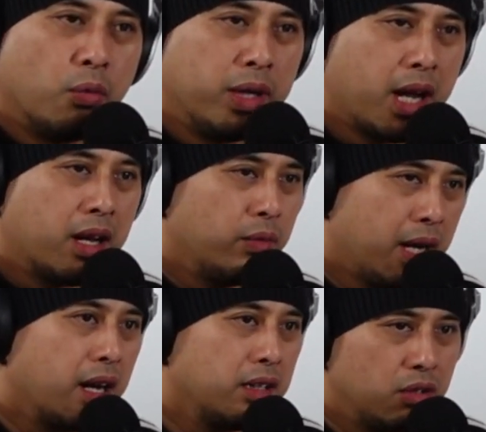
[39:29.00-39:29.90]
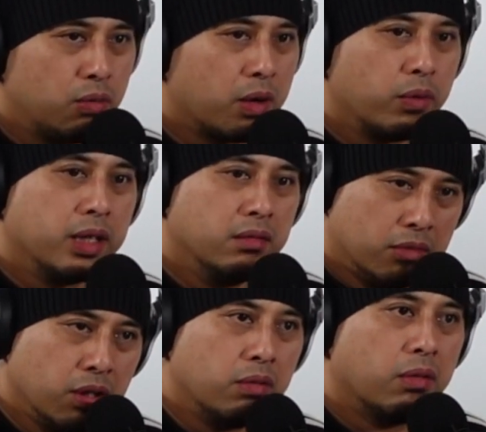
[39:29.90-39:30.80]
We gotta do what we
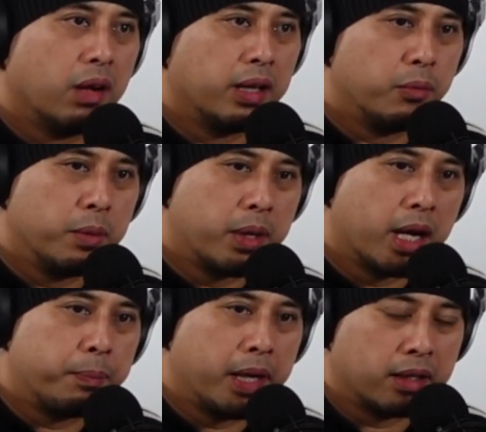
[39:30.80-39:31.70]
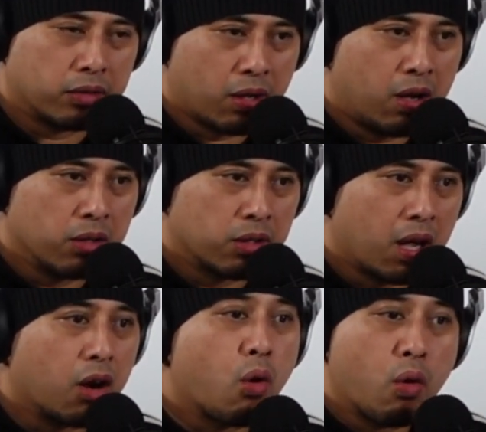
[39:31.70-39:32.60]
do, and we gotta pick songs
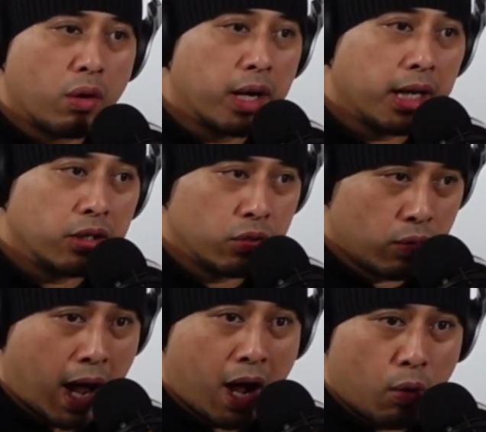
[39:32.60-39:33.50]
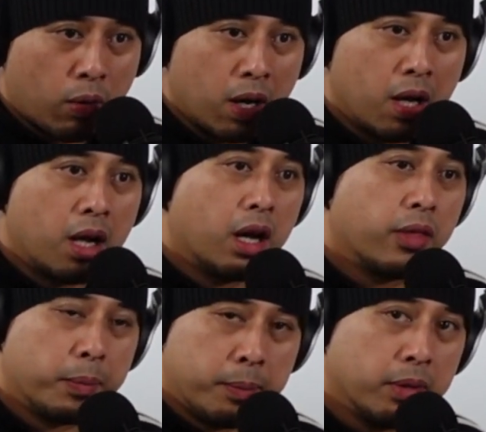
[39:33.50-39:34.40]
according to how
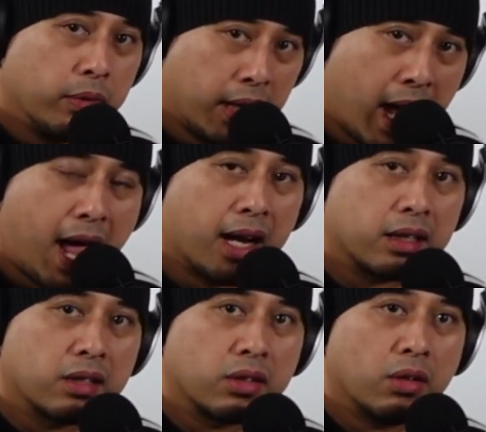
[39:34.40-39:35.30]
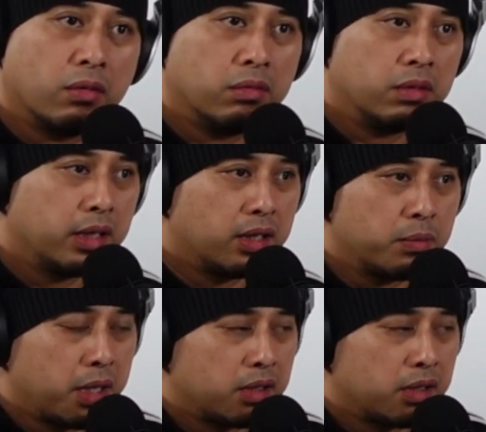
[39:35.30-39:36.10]
the people react. So it doesn't make